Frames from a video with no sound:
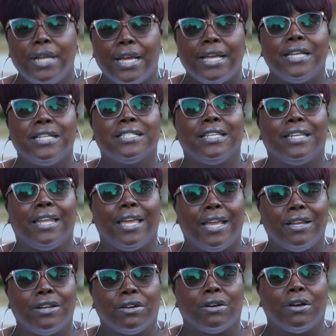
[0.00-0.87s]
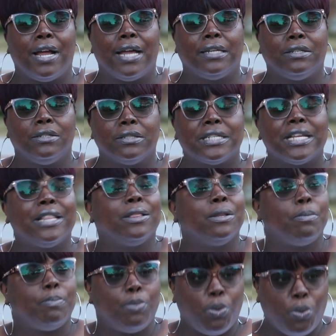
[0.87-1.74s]
days later, I looked
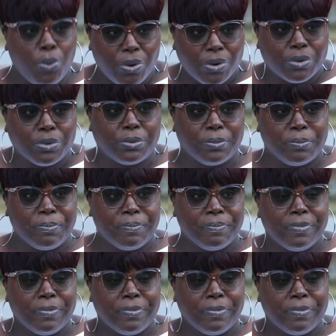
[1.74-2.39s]
in the portal,